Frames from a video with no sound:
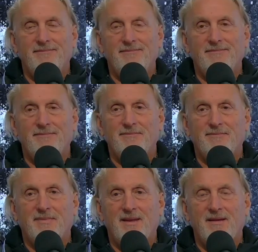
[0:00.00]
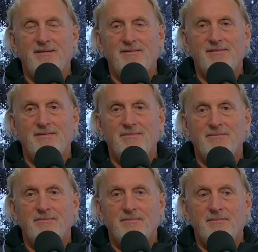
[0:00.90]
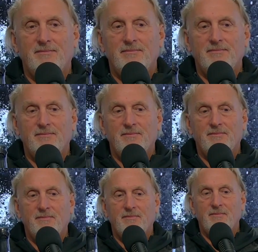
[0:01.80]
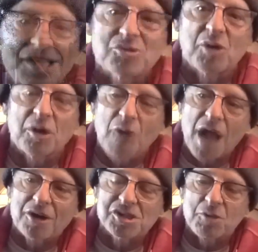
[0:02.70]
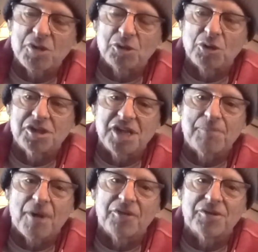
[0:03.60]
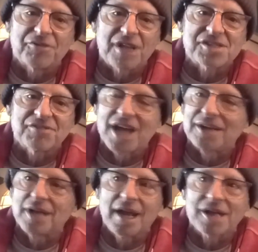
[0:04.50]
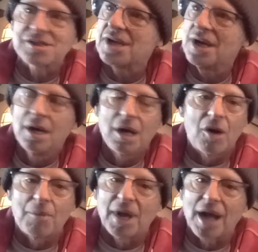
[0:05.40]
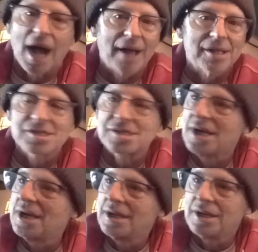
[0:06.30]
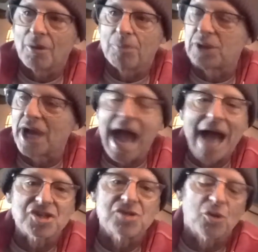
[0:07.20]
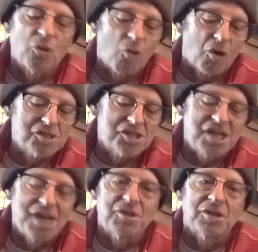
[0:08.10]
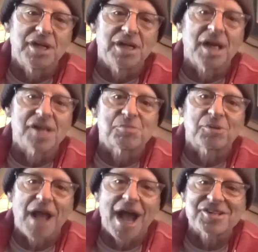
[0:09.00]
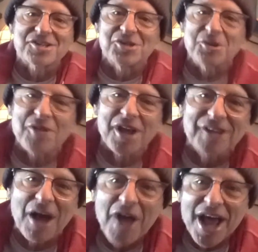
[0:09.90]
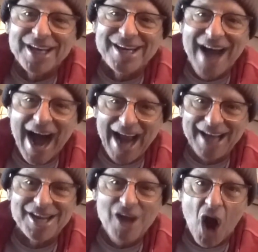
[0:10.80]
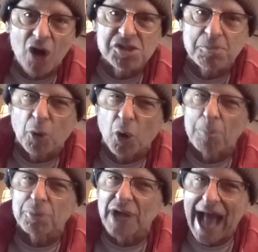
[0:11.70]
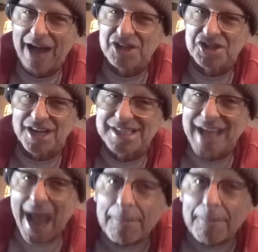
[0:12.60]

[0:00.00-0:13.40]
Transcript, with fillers: that's that's the troublesome stuff. And they don't beat a lot of teams with winning records. And when you look deep on their defensive analytics, oh my God, it's you know play action. They're the worst team in the league against play action. Do you know they allow nine yards per play action